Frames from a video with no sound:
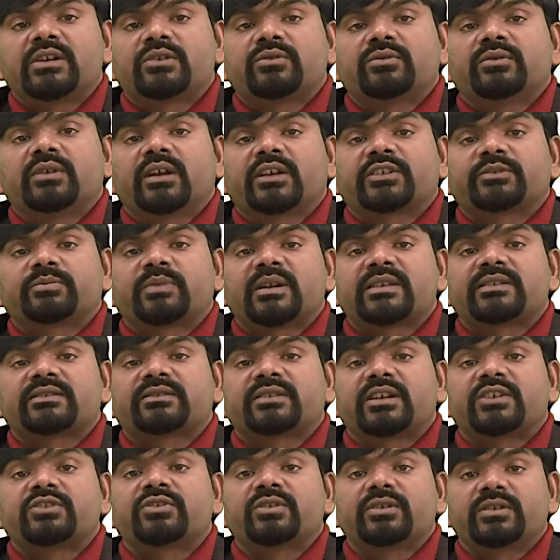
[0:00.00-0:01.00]
to express
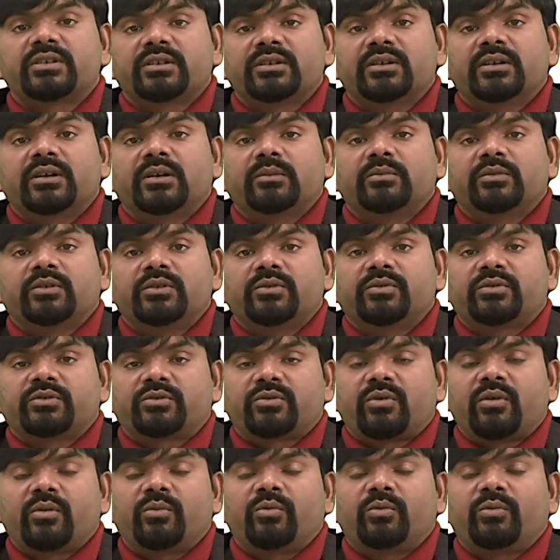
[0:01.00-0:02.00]
certainty,
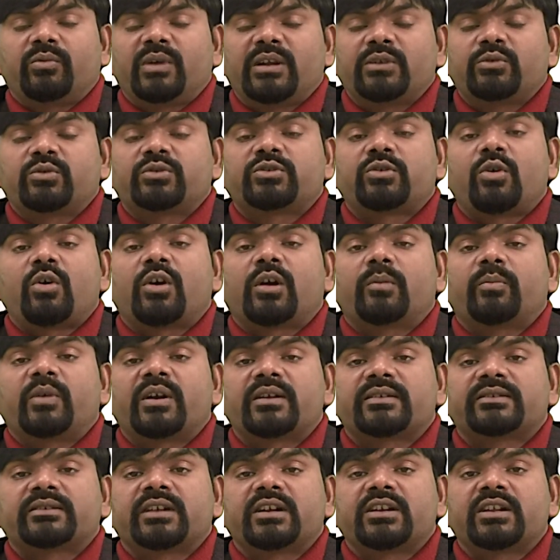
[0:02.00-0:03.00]
want to talk
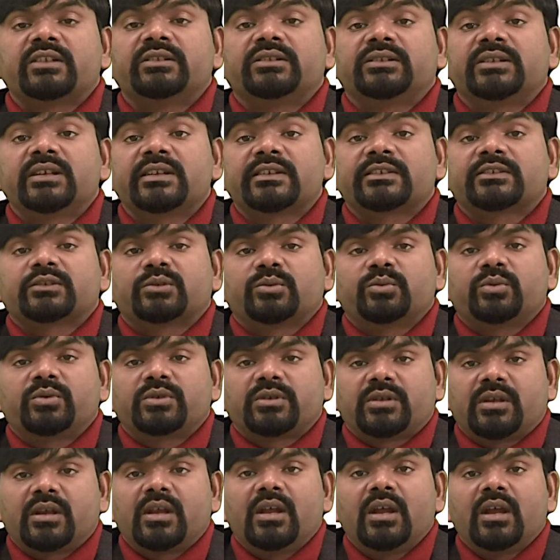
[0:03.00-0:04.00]
about certain things
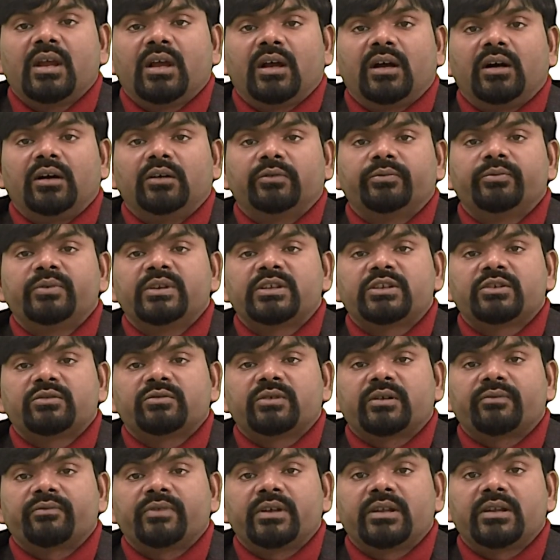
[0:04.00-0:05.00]
of which you
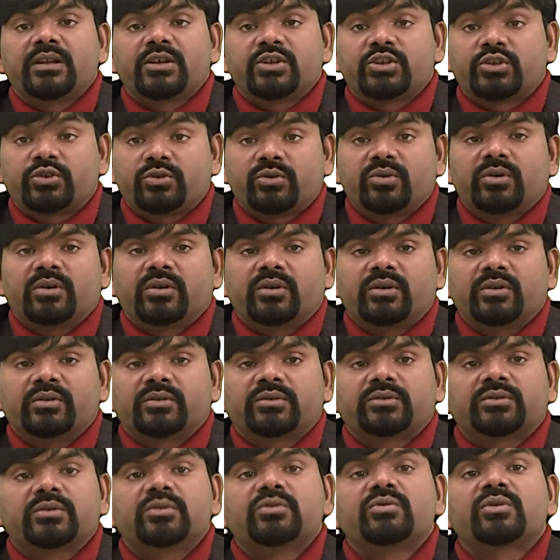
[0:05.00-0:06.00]
are very sure.
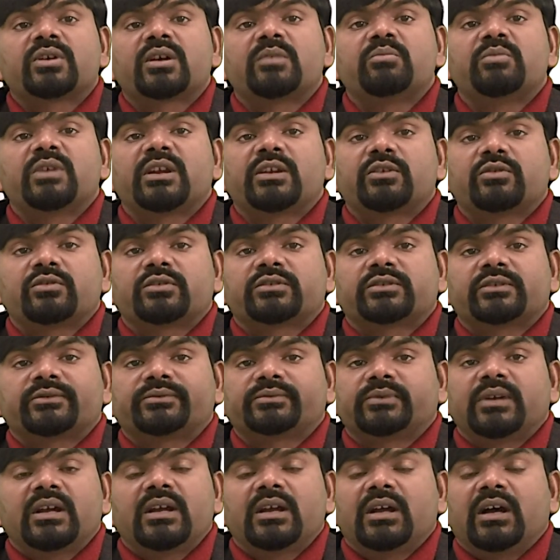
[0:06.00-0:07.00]
So you can make use of,
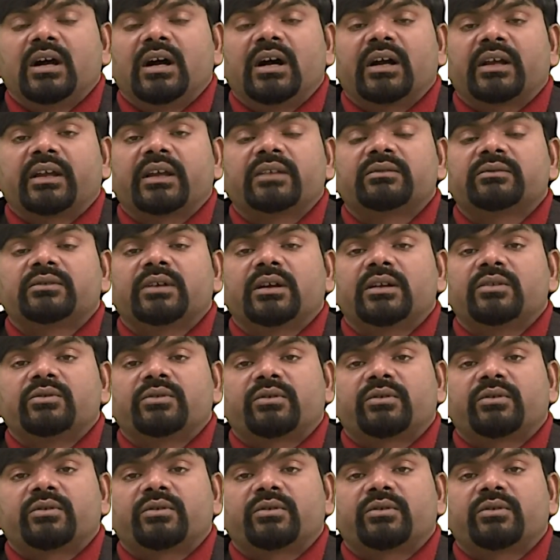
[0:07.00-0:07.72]
again, a